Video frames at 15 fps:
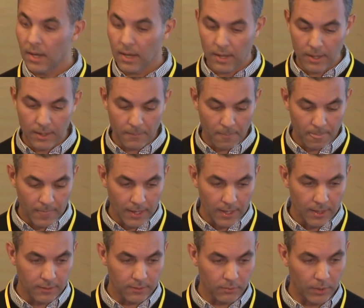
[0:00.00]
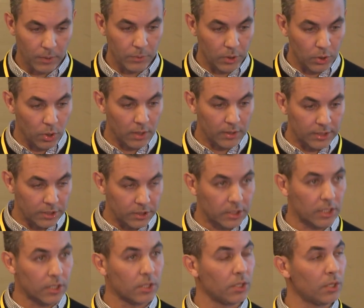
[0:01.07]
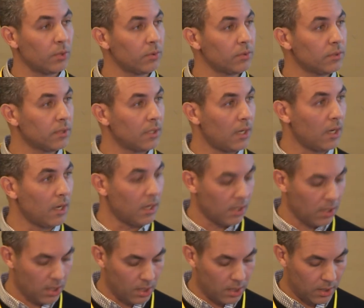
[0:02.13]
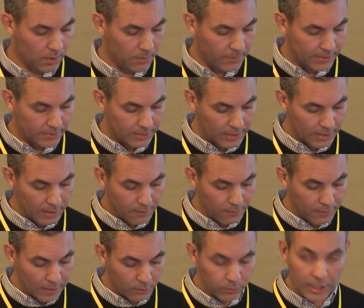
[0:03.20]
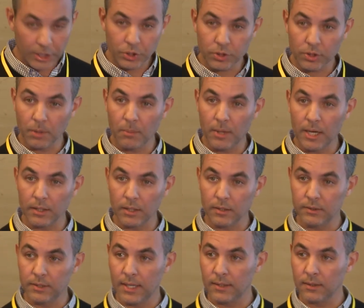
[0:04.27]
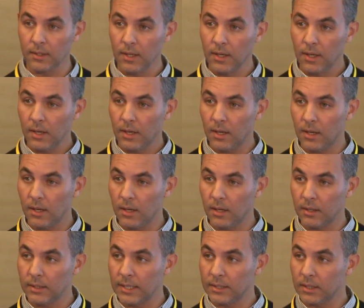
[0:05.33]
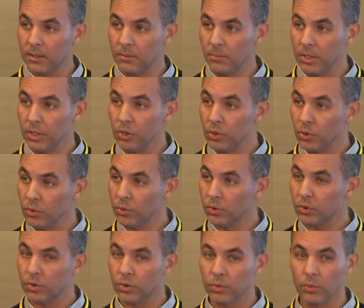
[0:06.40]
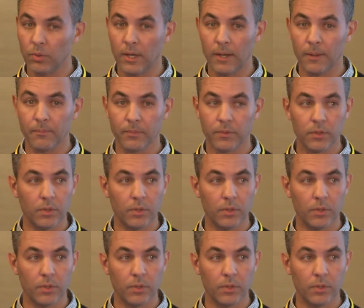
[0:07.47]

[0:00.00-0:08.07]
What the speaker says: What we call digital clones are basically a foundational models that can be used to